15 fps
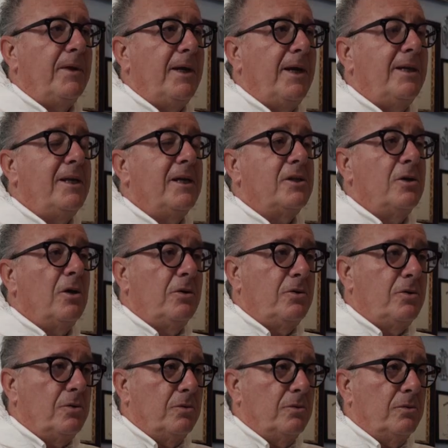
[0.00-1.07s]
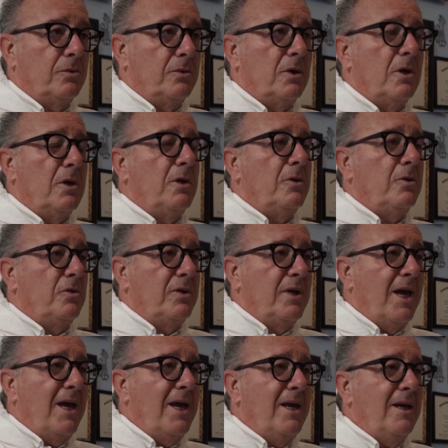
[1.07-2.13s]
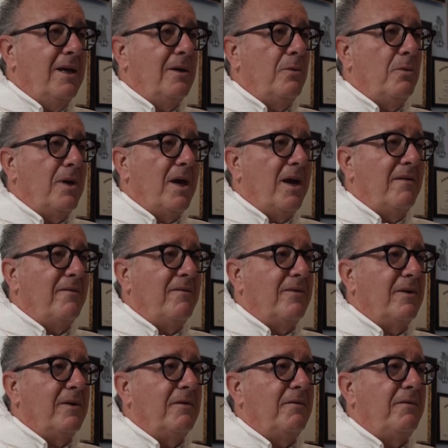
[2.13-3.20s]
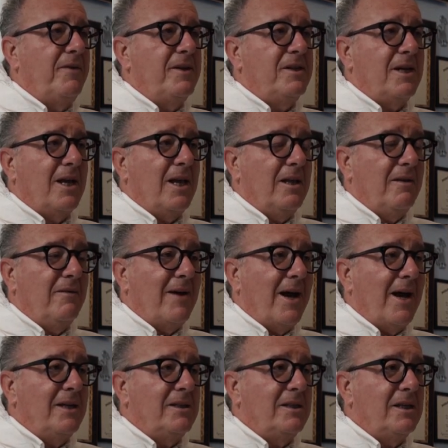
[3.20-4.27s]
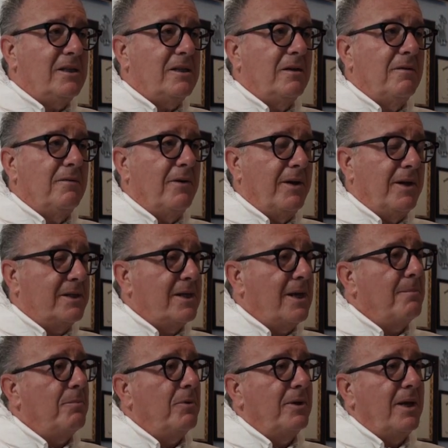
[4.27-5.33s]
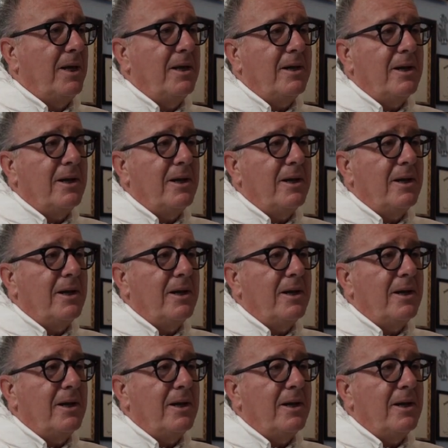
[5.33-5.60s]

It is not true. Today we have physical devices, for example the